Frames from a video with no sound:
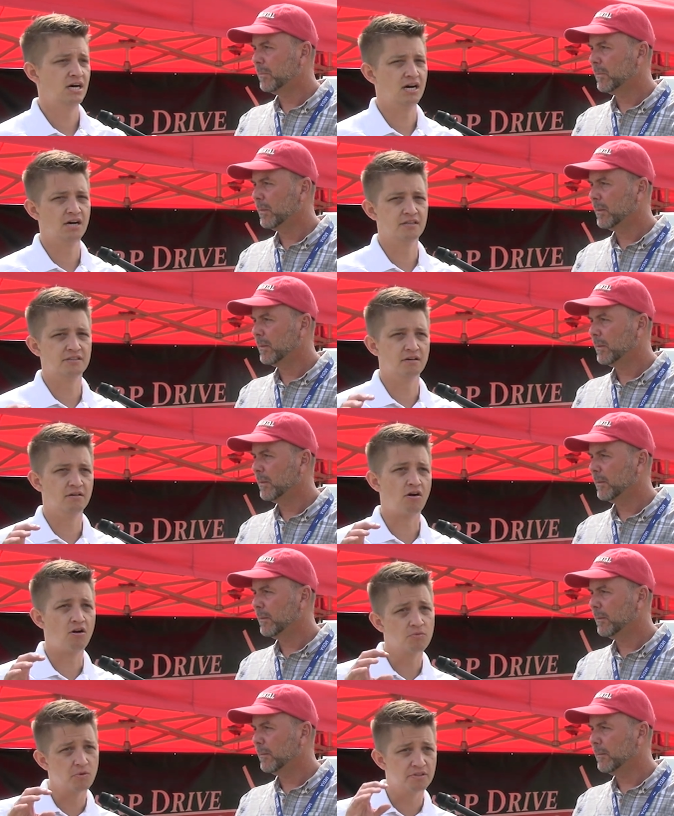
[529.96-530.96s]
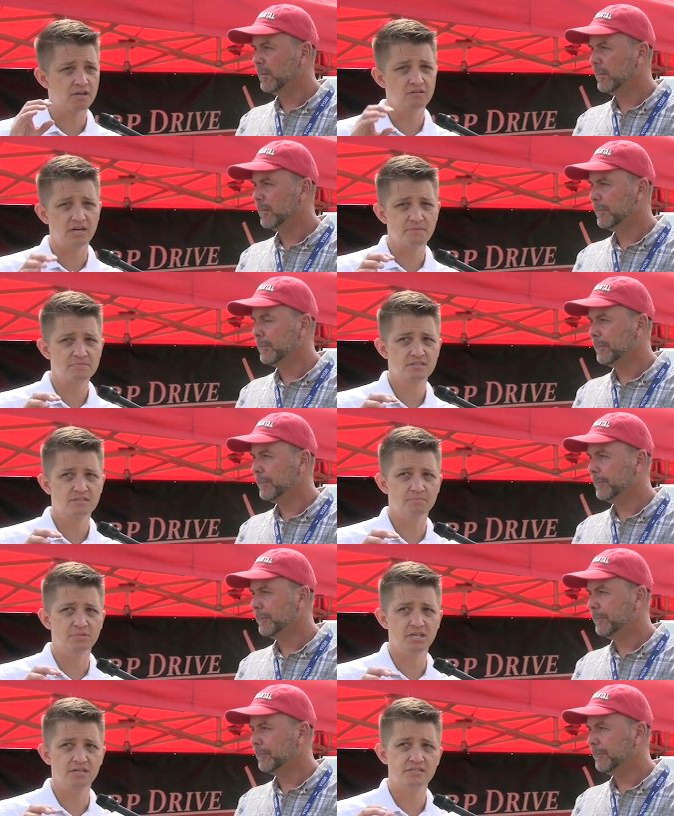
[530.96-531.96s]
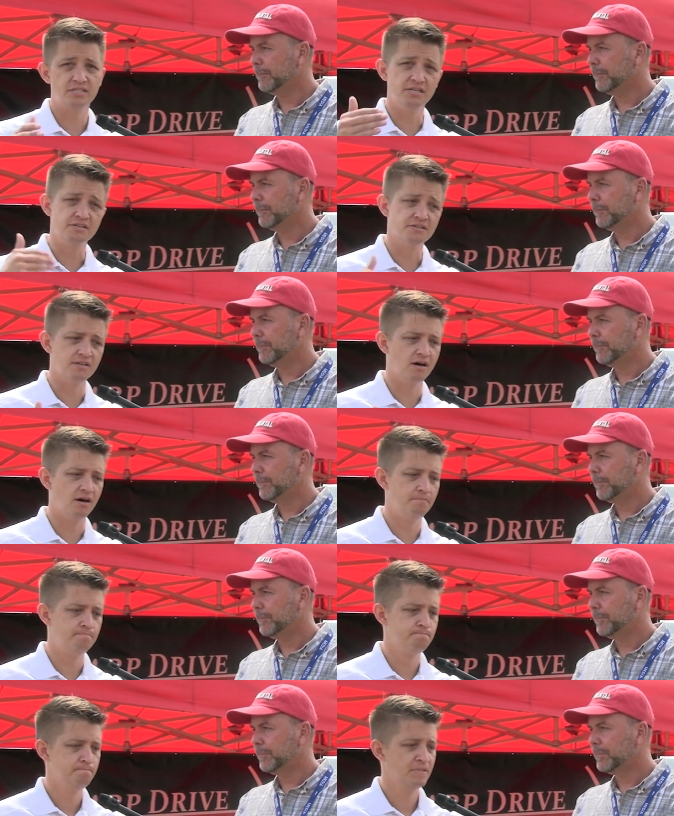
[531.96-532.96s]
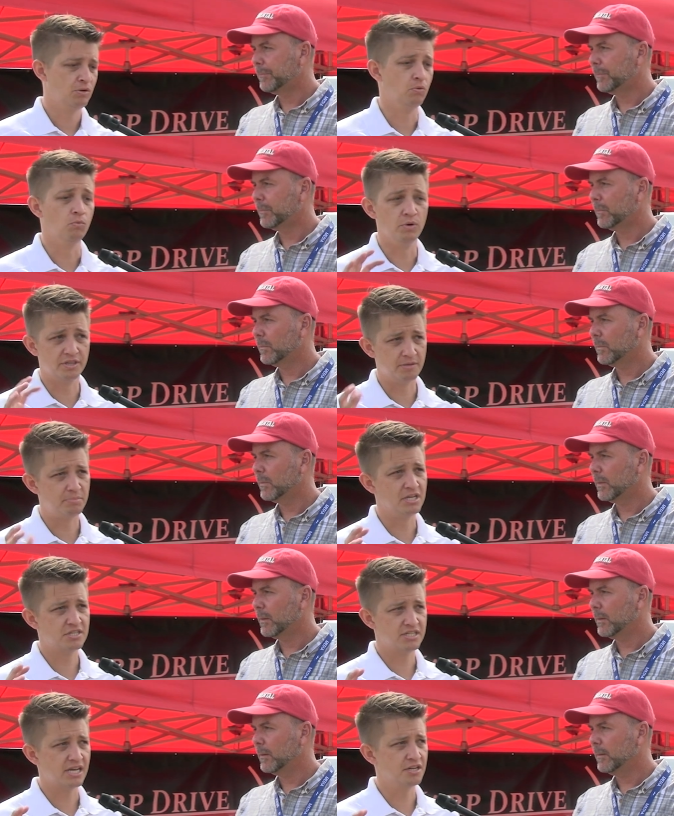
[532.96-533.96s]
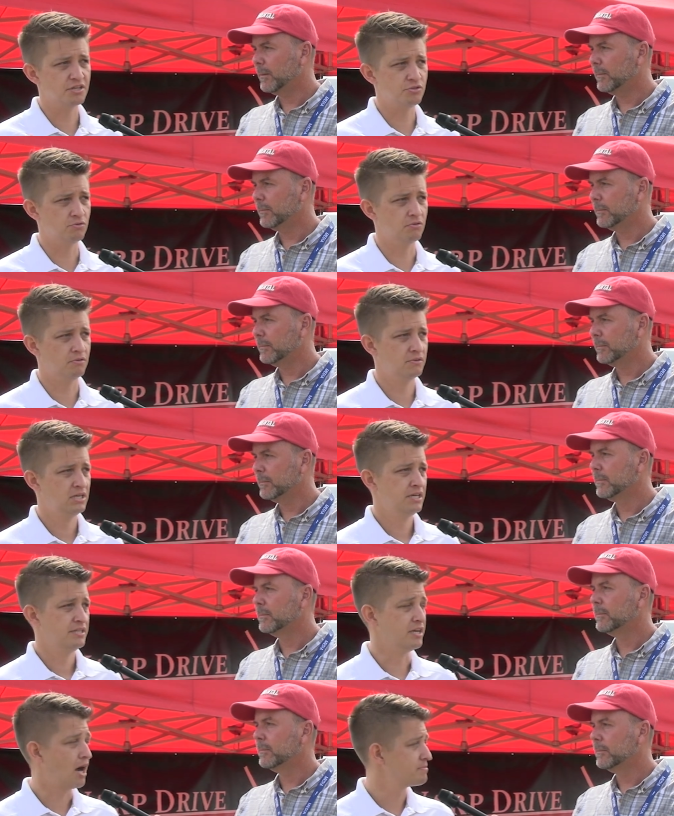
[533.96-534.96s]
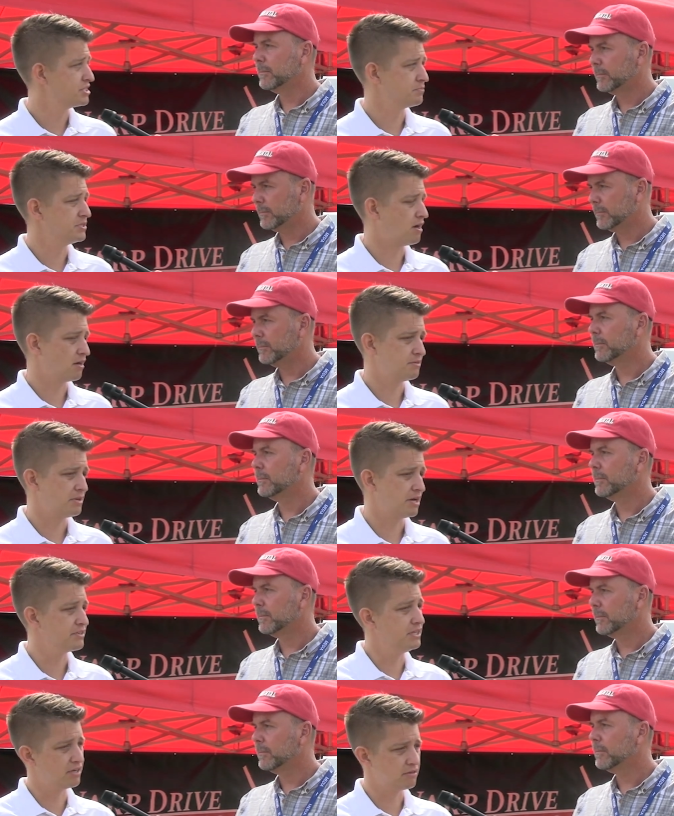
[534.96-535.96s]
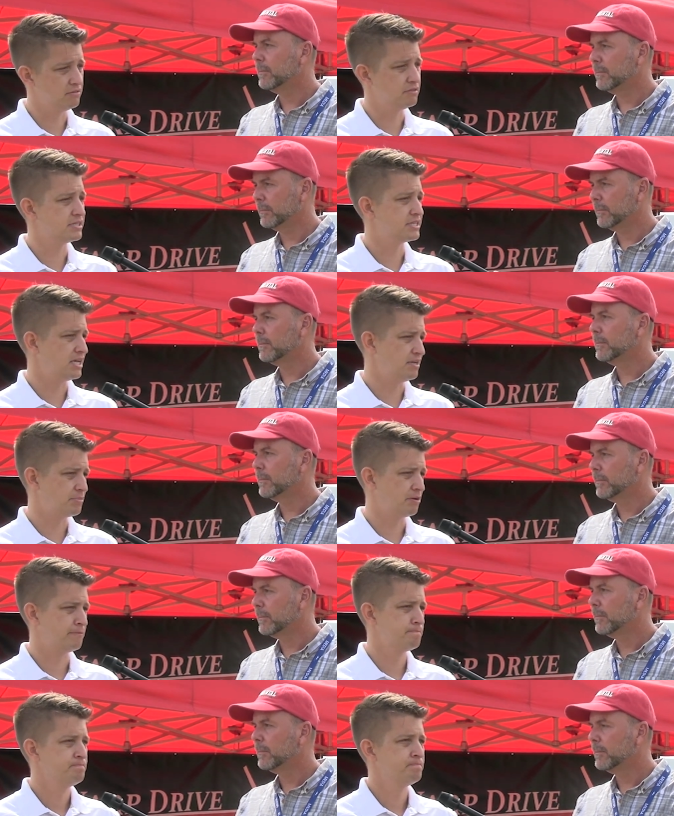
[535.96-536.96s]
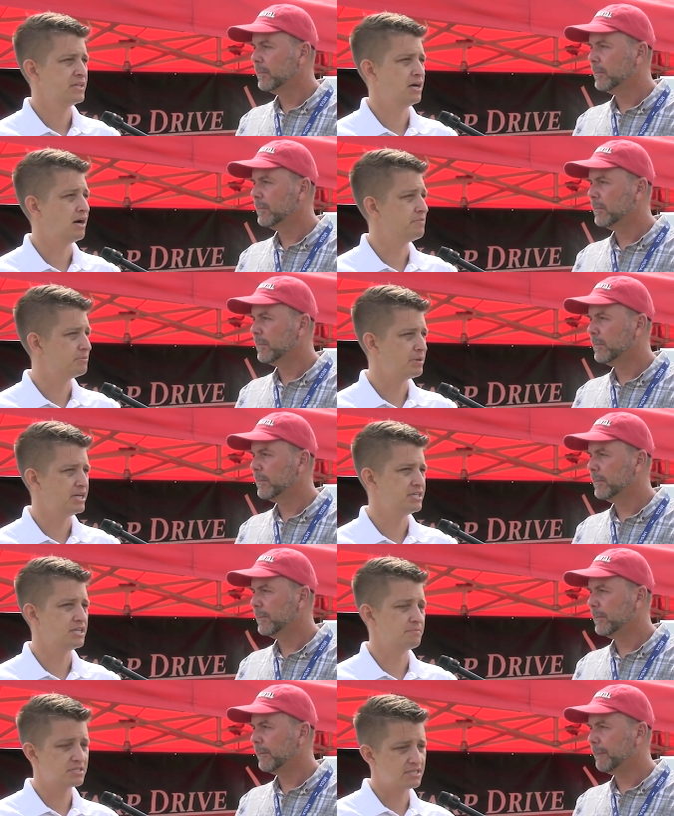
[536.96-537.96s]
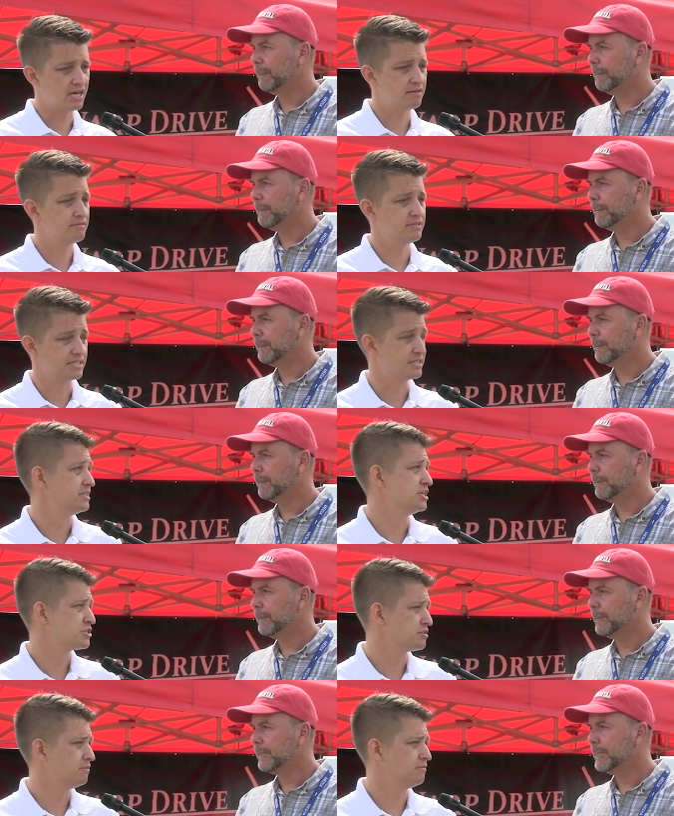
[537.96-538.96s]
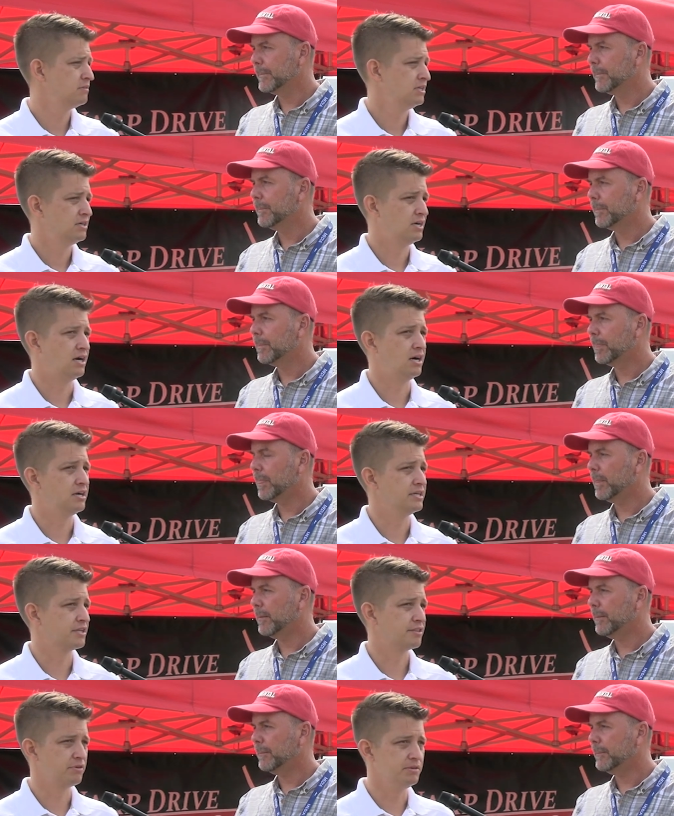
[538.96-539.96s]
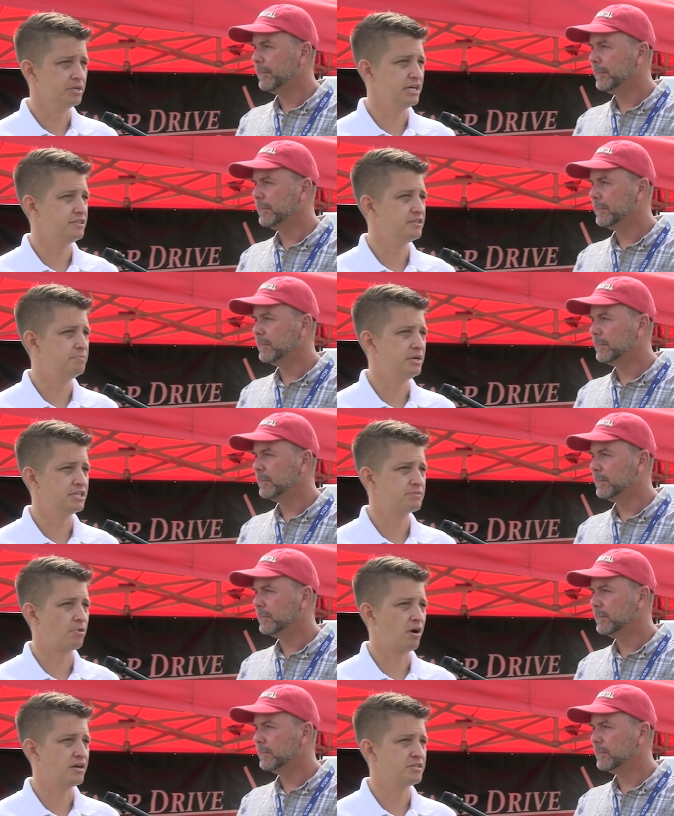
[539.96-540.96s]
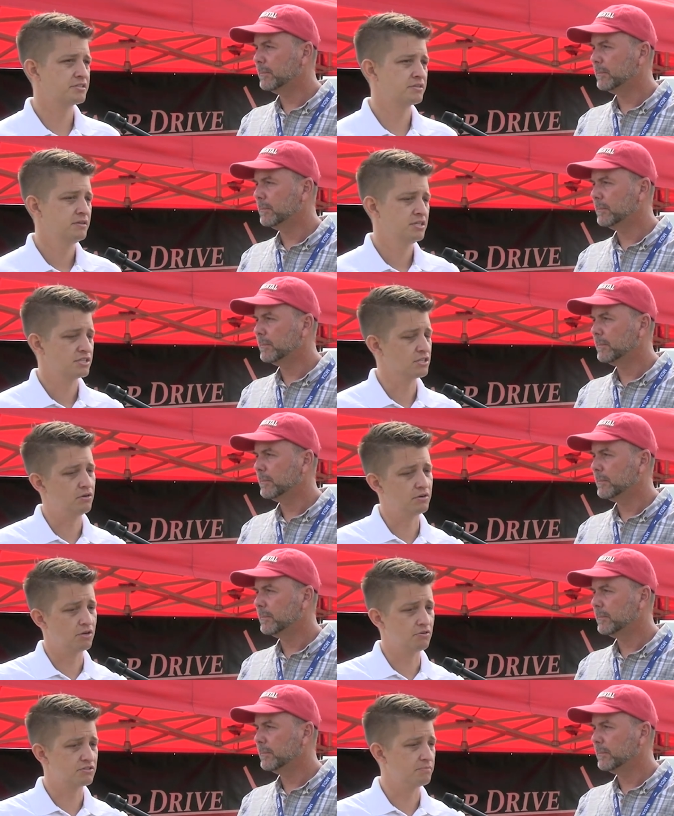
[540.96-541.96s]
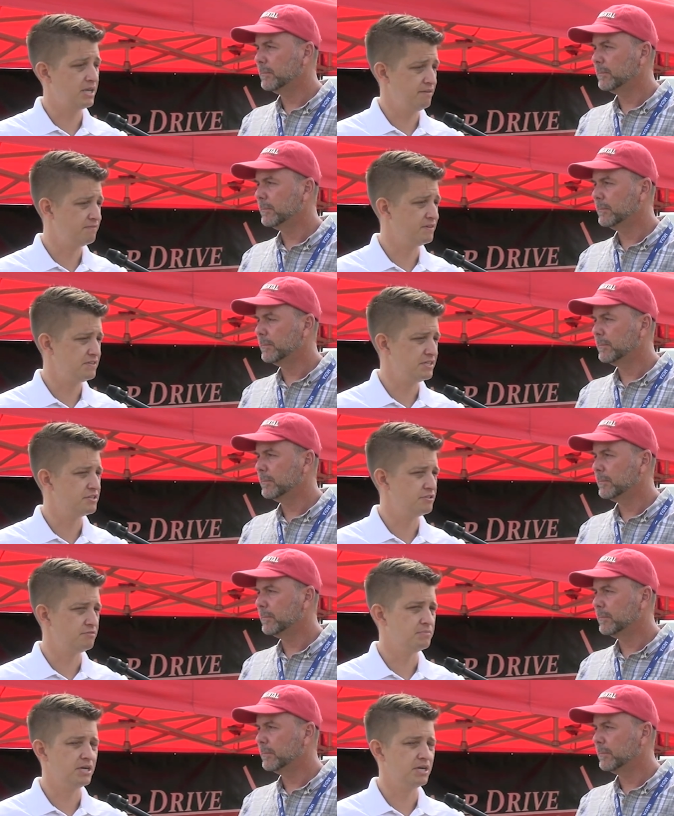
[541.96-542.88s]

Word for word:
Speaker 1: the hardware that clamps the blades into the hub. Well, with the pitch setting tool, the options we talked about, the nickel and the taper, the painted tips, that's additional. In a three blade, the base price, so it goes from $850 in the two